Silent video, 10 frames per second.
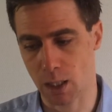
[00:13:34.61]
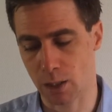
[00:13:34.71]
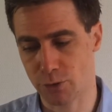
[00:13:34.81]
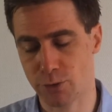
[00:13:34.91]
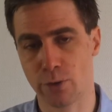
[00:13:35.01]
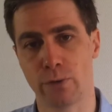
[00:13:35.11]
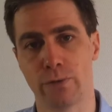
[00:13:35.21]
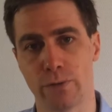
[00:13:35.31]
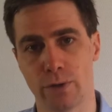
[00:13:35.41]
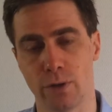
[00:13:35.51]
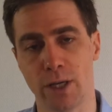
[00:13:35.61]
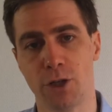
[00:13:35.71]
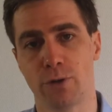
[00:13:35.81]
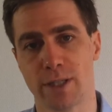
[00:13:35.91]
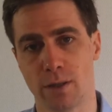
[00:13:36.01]
serve the
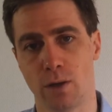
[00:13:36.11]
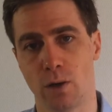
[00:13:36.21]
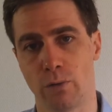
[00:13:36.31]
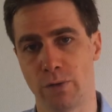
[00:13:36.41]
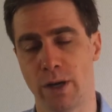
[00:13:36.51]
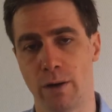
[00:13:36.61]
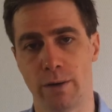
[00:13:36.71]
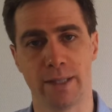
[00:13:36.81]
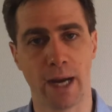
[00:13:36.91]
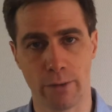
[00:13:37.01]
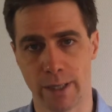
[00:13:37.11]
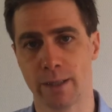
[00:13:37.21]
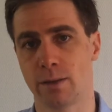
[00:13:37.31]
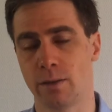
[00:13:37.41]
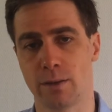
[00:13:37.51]
interest of their
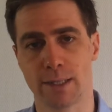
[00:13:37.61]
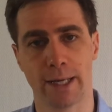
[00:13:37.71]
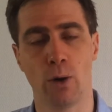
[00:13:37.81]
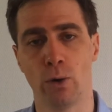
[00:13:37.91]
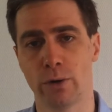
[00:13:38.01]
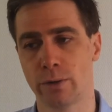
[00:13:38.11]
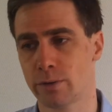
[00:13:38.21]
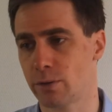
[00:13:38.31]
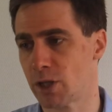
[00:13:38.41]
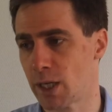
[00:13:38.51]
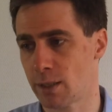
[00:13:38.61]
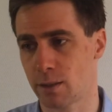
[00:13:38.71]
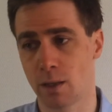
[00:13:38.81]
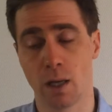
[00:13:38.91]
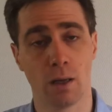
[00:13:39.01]
direct stakeholders, such
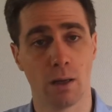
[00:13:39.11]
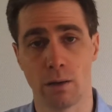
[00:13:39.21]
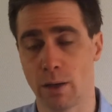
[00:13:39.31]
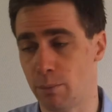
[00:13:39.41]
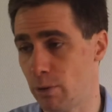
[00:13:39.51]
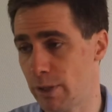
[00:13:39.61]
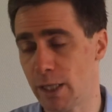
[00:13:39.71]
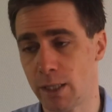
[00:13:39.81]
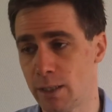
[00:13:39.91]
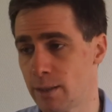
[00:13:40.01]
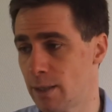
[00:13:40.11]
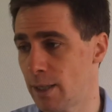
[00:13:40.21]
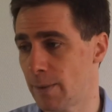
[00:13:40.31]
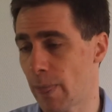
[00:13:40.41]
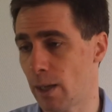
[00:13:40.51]
as employees,
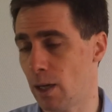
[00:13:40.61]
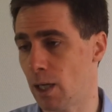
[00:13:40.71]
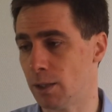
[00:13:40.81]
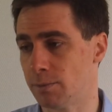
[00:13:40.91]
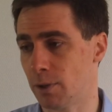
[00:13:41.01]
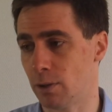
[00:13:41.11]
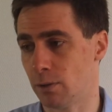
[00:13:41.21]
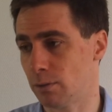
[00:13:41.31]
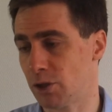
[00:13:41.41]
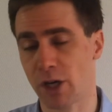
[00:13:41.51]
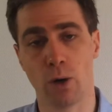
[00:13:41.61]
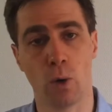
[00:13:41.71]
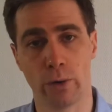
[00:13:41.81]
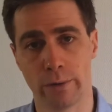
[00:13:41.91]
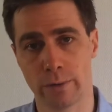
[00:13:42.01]

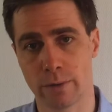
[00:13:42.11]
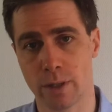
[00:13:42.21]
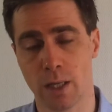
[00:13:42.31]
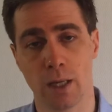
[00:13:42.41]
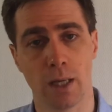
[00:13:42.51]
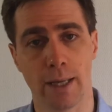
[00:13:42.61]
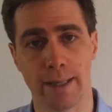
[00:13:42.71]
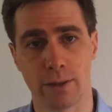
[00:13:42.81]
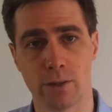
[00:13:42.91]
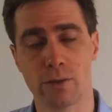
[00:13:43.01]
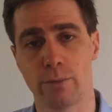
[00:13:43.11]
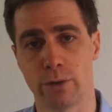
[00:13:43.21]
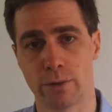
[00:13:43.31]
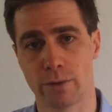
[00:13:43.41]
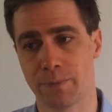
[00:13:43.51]
shareholders, and
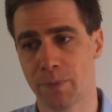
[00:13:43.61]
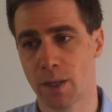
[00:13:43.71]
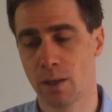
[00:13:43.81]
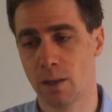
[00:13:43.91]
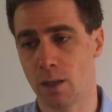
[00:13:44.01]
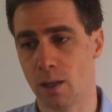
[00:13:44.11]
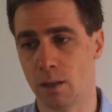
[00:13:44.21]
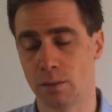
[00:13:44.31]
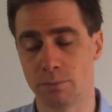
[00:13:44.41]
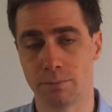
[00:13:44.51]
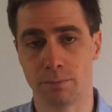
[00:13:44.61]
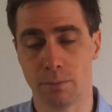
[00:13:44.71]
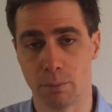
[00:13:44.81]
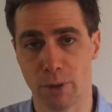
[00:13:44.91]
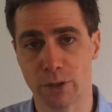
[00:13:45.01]
customers,
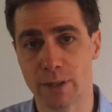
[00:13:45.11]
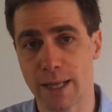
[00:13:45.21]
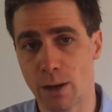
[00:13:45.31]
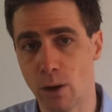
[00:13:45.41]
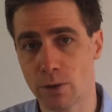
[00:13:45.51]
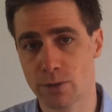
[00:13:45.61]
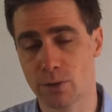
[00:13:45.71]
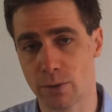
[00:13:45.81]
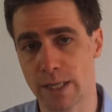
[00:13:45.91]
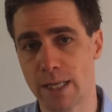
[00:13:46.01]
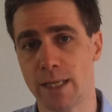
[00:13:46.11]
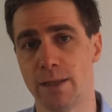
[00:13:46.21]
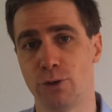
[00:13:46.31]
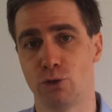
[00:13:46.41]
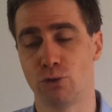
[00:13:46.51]
but they also
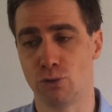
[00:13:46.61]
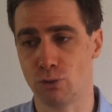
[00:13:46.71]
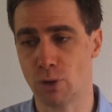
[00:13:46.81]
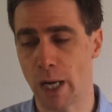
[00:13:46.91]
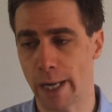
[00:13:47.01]
need to